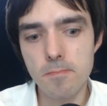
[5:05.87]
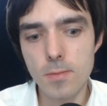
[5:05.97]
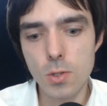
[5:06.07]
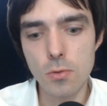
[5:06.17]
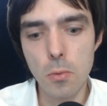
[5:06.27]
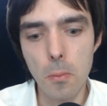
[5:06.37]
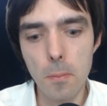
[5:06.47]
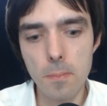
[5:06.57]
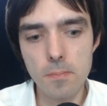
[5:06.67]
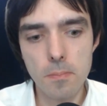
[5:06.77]
to
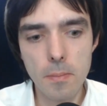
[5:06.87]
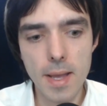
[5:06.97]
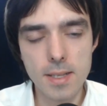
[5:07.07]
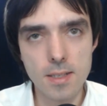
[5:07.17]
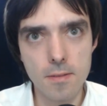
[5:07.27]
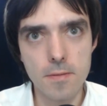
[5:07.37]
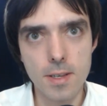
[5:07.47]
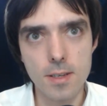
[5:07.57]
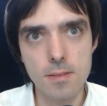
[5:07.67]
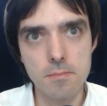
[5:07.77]
make something,
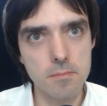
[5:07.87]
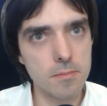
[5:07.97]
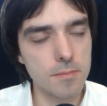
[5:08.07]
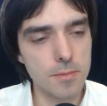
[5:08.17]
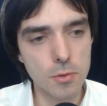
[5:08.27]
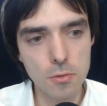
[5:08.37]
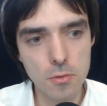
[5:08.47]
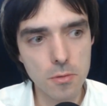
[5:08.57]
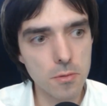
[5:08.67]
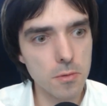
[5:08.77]

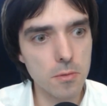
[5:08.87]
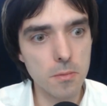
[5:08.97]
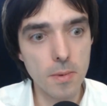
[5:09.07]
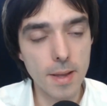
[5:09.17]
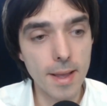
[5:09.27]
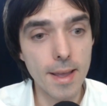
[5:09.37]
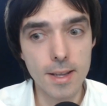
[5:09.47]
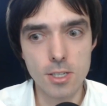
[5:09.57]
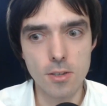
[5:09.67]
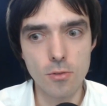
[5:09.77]
to
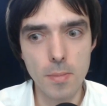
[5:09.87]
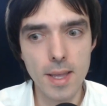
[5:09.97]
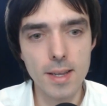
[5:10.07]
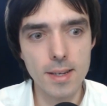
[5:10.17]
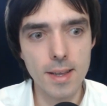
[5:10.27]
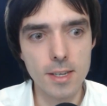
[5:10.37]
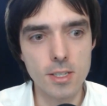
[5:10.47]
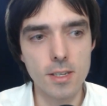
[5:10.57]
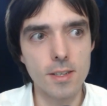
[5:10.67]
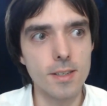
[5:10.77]
make an
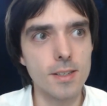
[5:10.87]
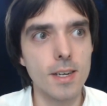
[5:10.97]
action.